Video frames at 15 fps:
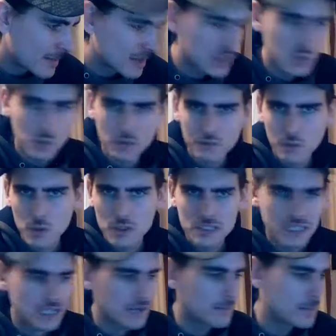minus
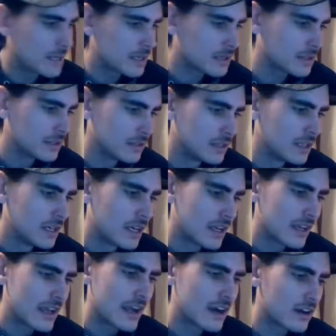114 at Pinnacle.
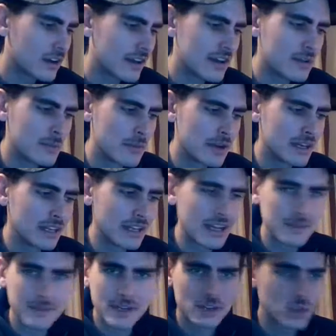Carolina money line
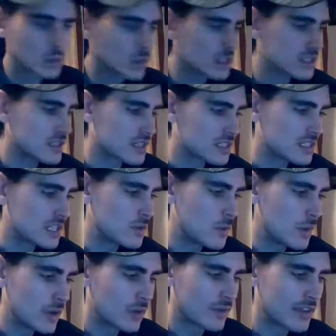minus 116. We
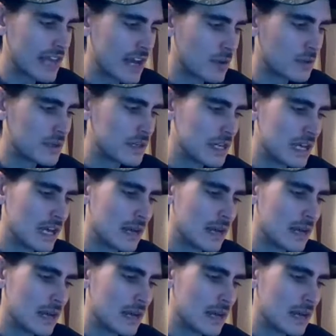went over that one.